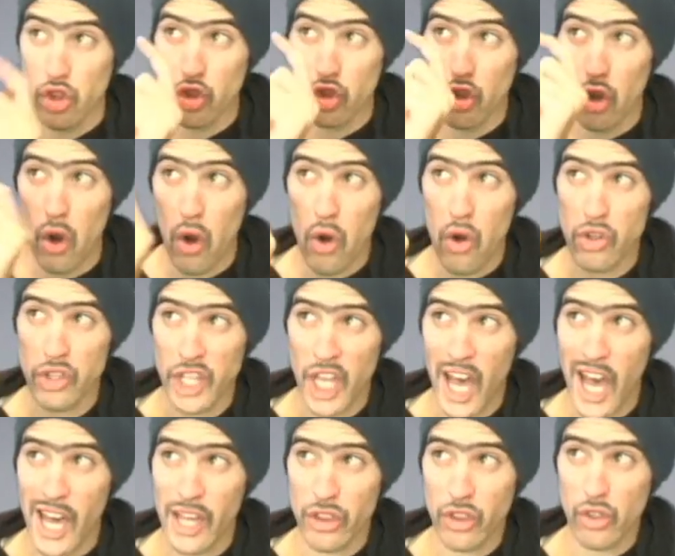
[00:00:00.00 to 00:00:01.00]

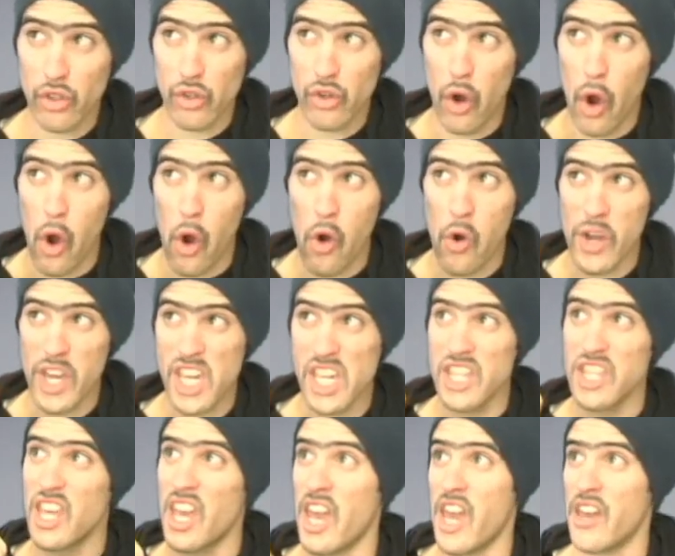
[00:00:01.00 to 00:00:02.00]
Donut go
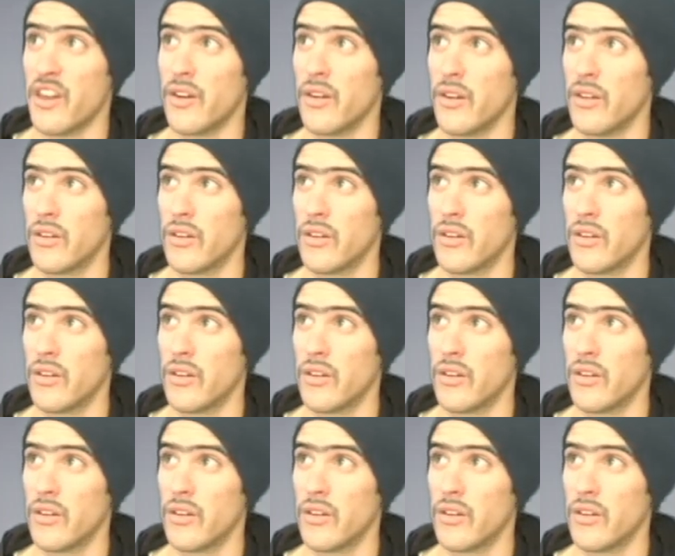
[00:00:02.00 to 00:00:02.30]
in there.